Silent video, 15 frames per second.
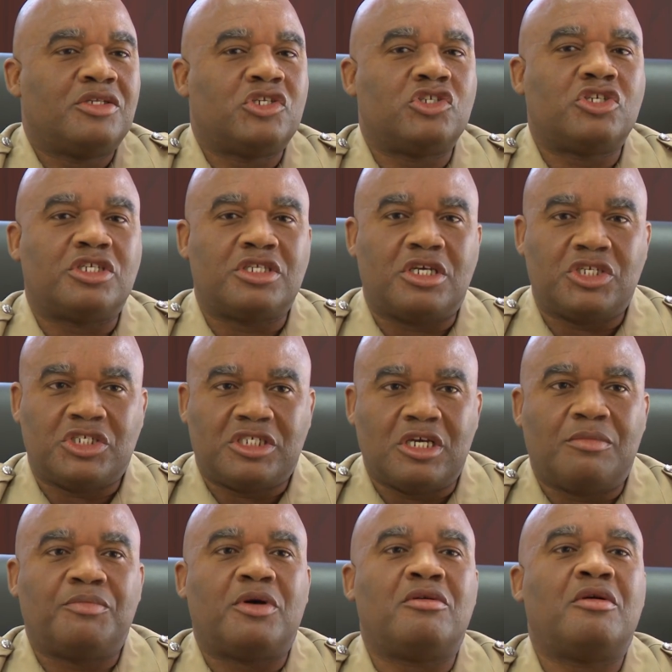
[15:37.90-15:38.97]
such as a
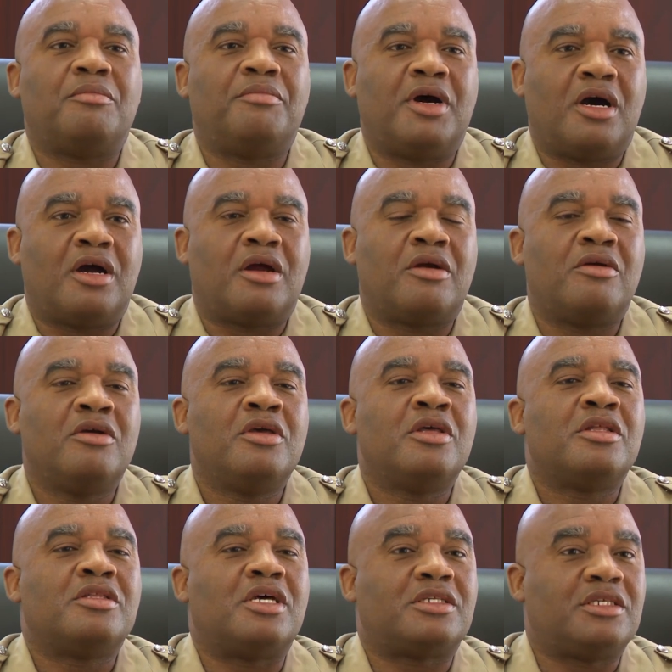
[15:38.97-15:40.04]
shop or a bar,
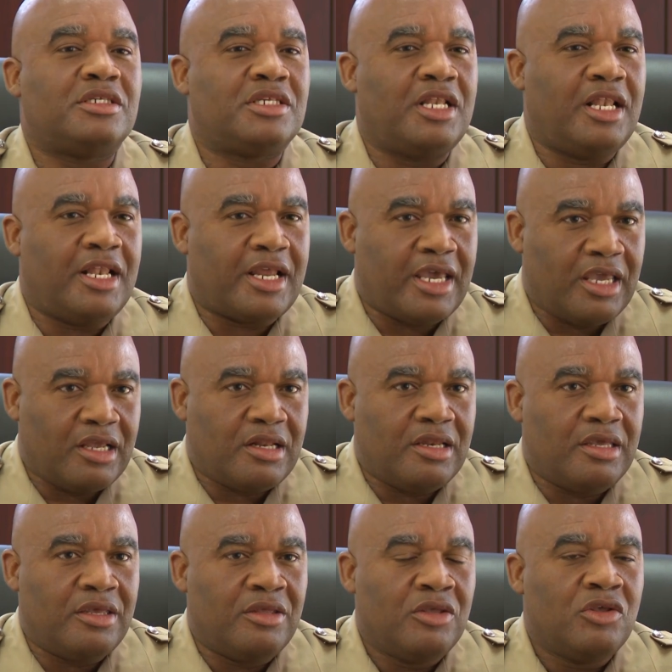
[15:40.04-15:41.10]
that is
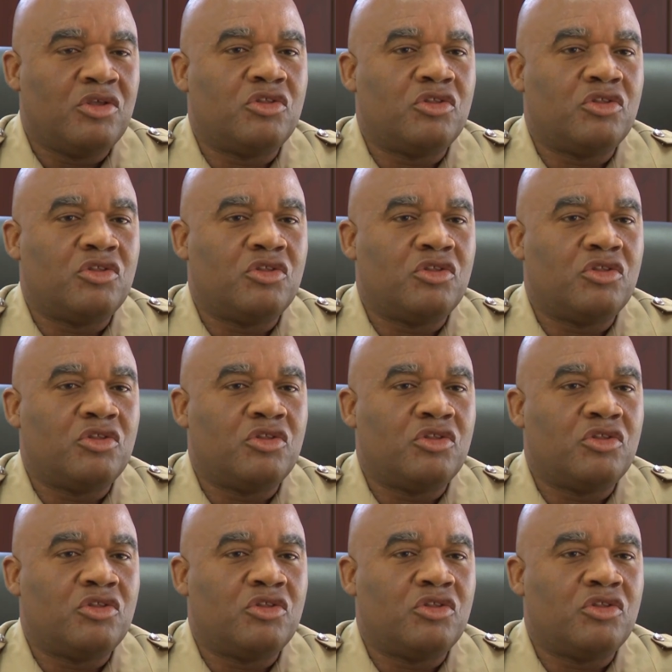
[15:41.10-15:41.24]
likely